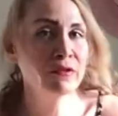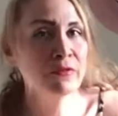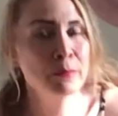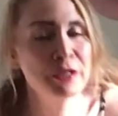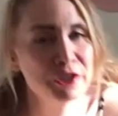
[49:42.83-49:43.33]

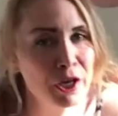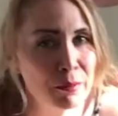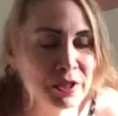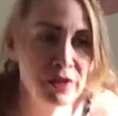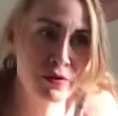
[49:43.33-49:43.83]
for my
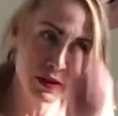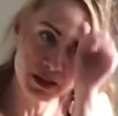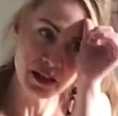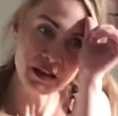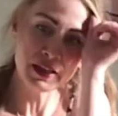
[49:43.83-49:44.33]
shop too, because
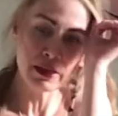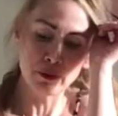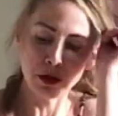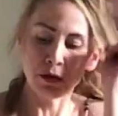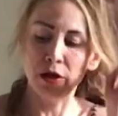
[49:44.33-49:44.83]
I like to
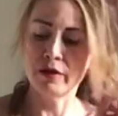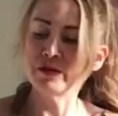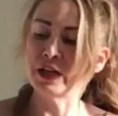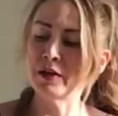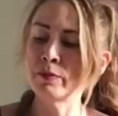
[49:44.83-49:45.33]
bring a lot of
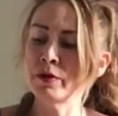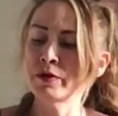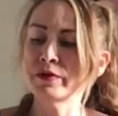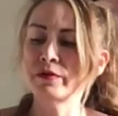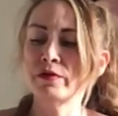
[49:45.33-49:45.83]
denim.
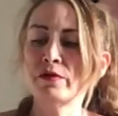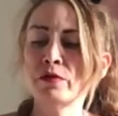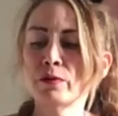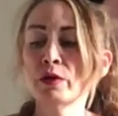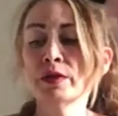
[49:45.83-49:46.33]
There's,
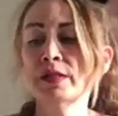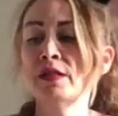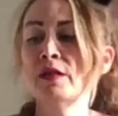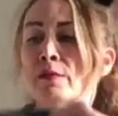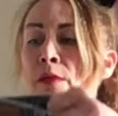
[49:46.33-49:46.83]
you will
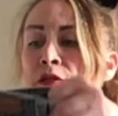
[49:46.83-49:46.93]
see in my